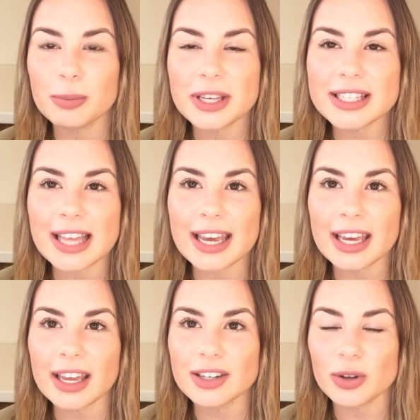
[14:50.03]
please like
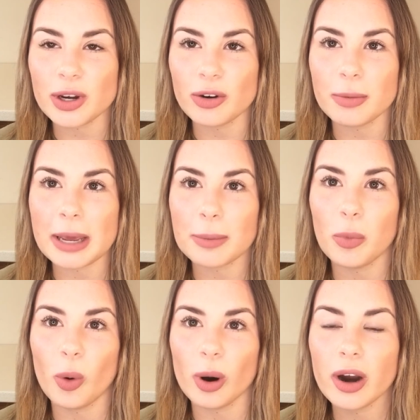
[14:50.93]
it so I know to make
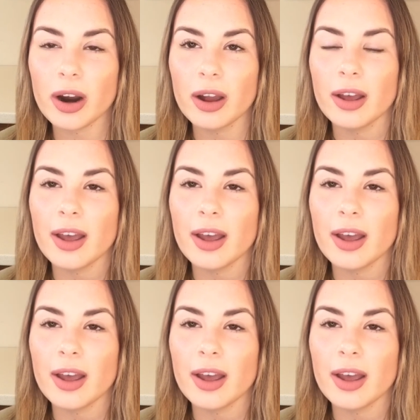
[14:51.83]
more.